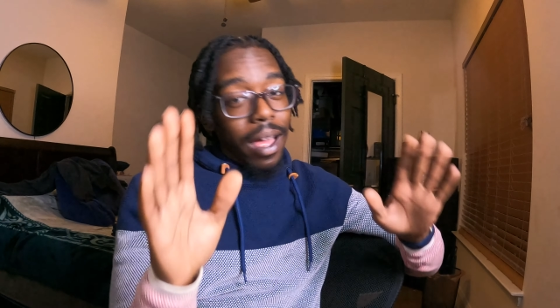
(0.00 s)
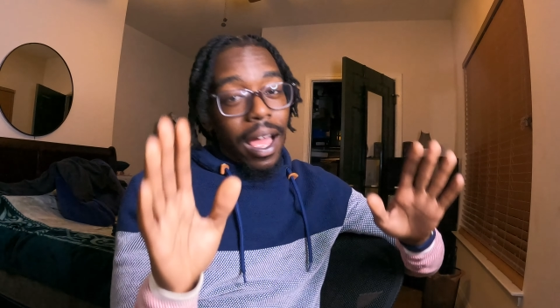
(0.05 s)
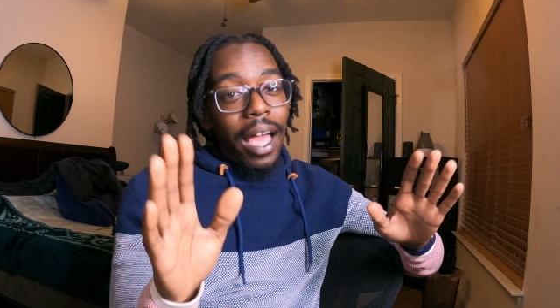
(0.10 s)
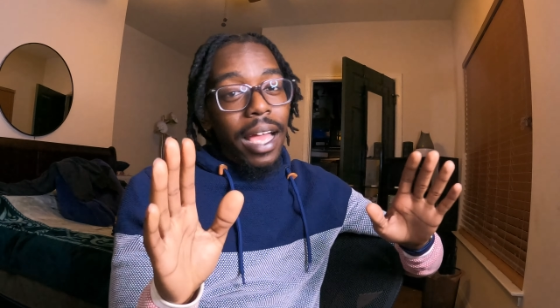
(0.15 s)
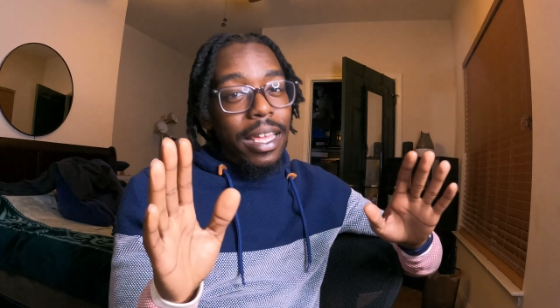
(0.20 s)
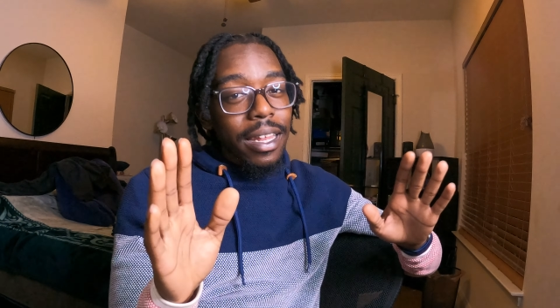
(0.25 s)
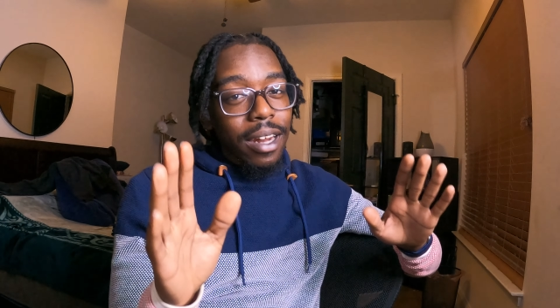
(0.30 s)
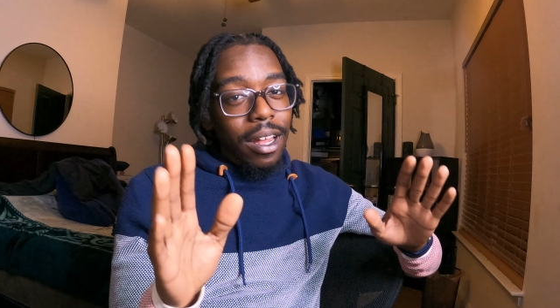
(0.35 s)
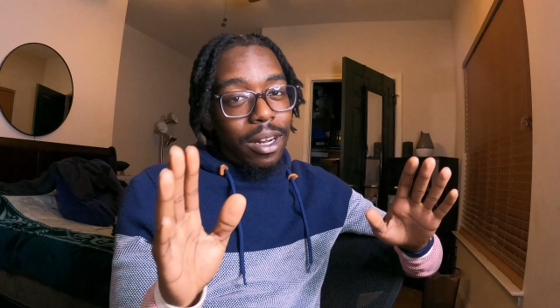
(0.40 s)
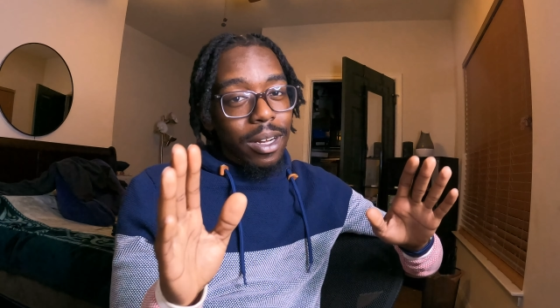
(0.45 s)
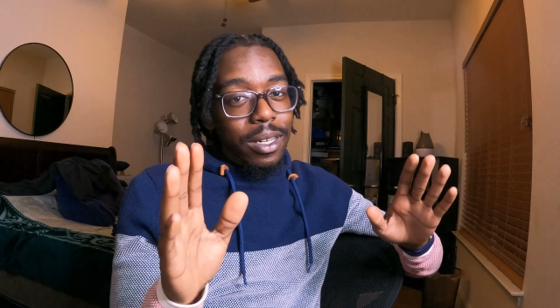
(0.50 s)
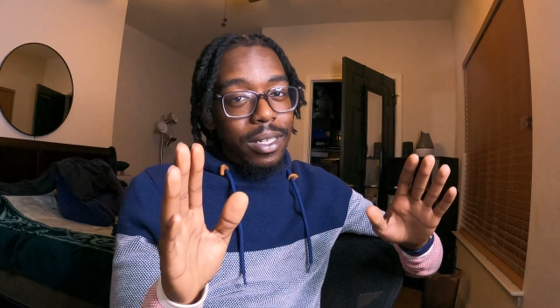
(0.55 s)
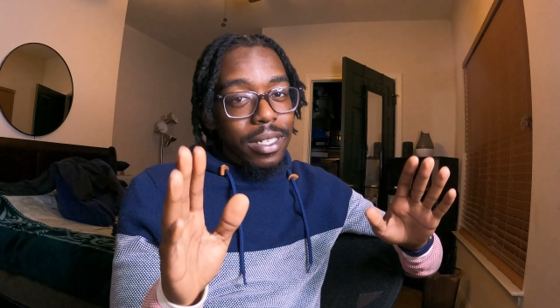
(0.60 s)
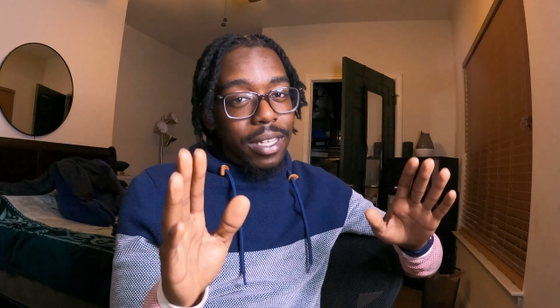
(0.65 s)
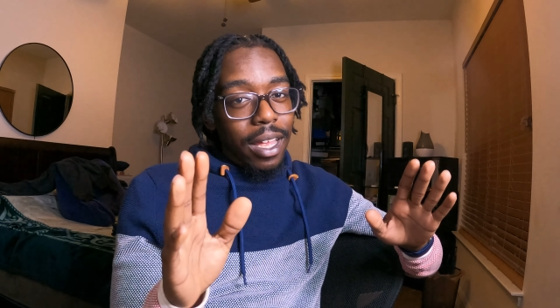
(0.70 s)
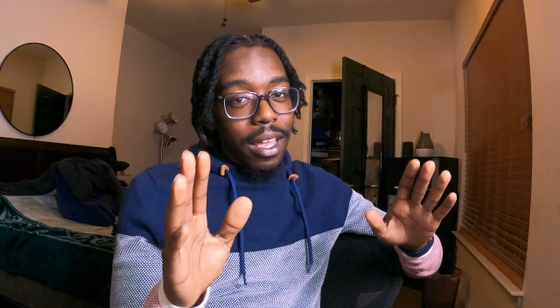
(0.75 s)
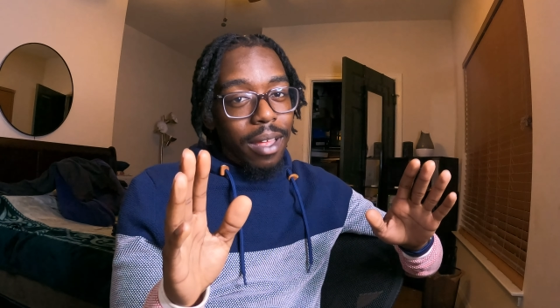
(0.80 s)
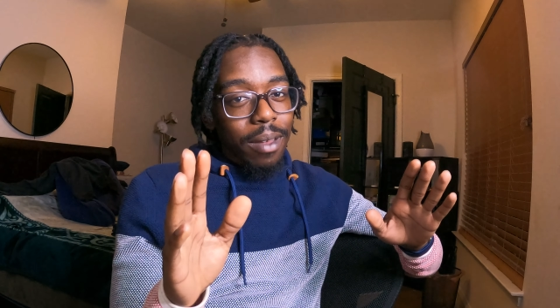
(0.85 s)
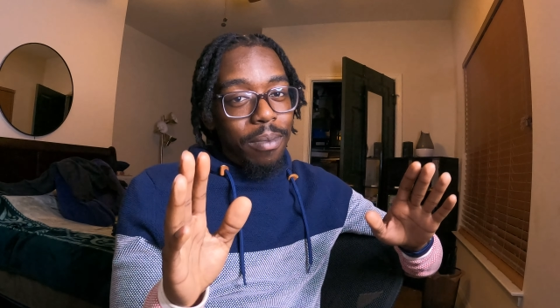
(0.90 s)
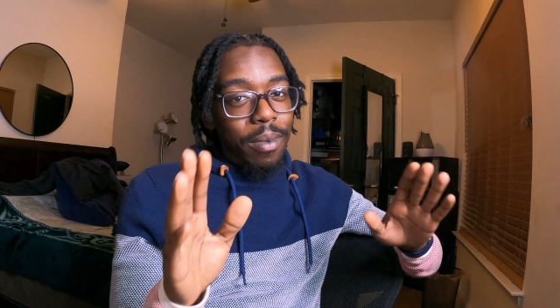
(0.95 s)
I can
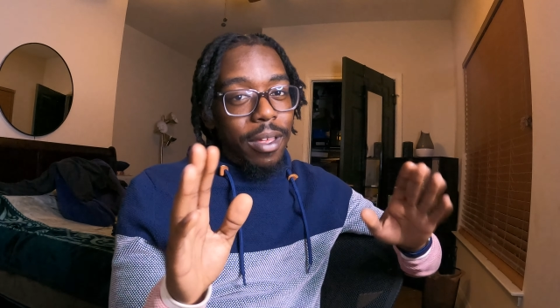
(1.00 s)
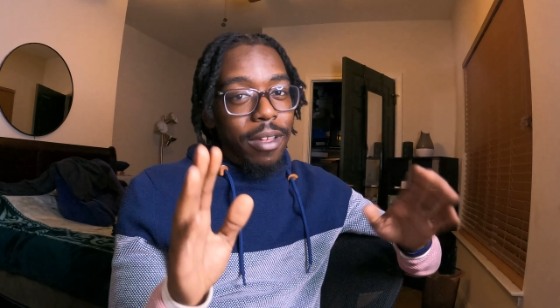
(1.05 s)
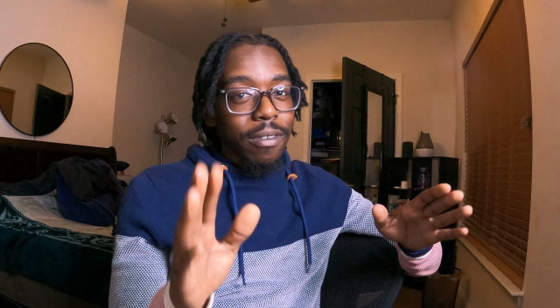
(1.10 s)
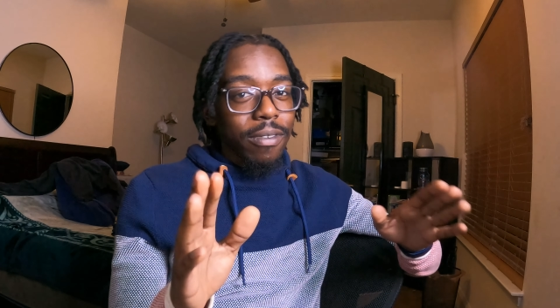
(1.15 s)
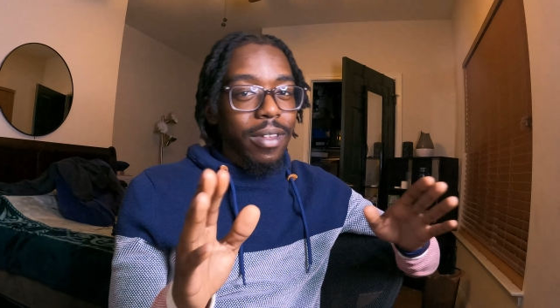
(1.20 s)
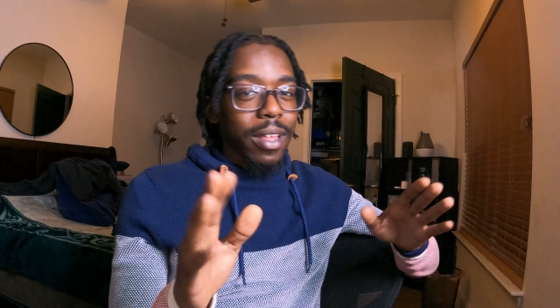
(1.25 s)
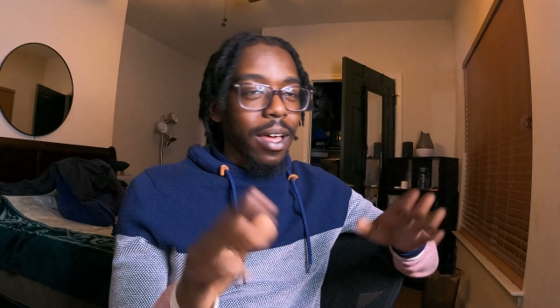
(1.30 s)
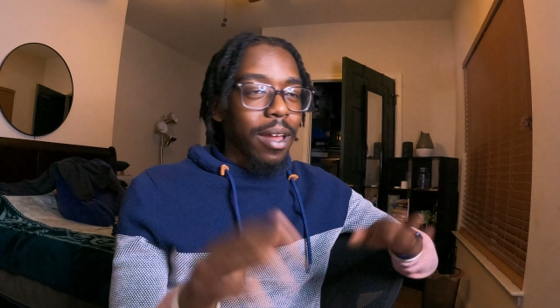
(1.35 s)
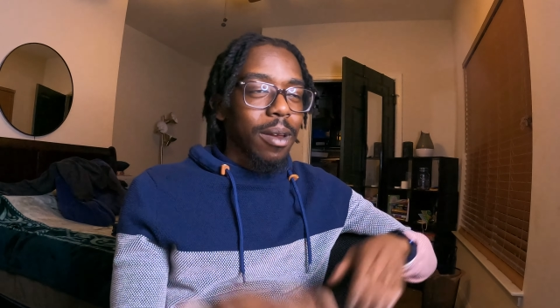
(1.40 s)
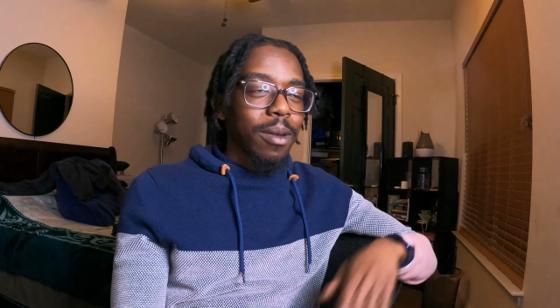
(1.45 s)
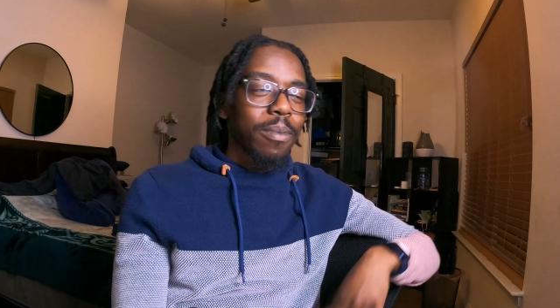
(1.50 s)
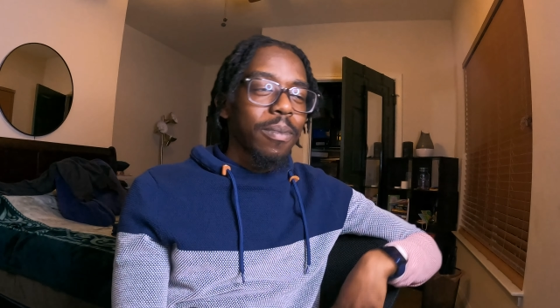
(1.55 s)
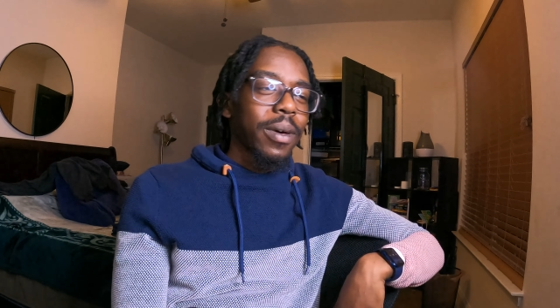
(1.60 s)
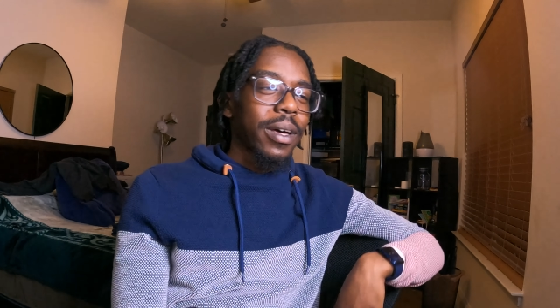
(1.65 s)
understand being flattered,